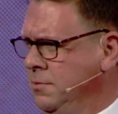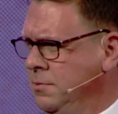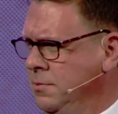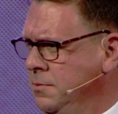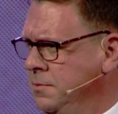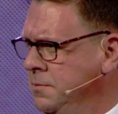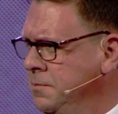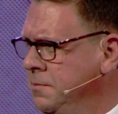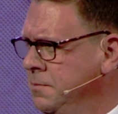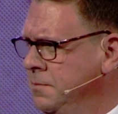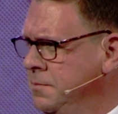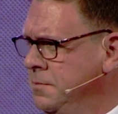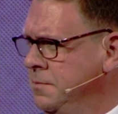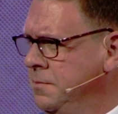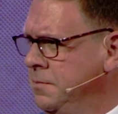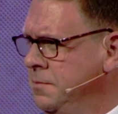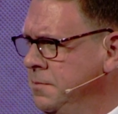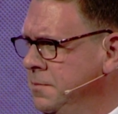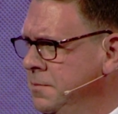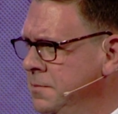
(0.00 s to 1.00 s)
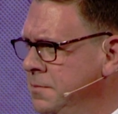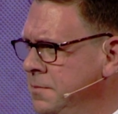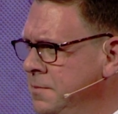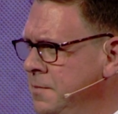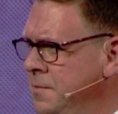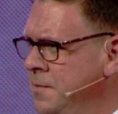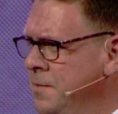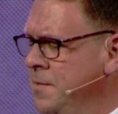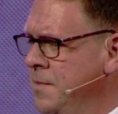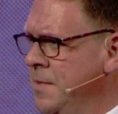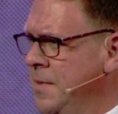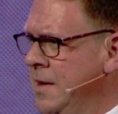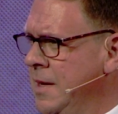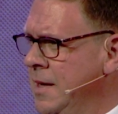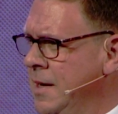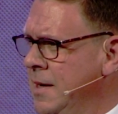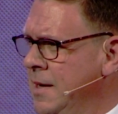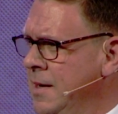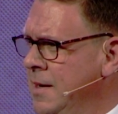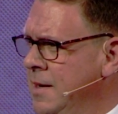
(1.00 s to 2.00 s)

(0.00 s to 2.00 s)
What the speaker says: [no speech]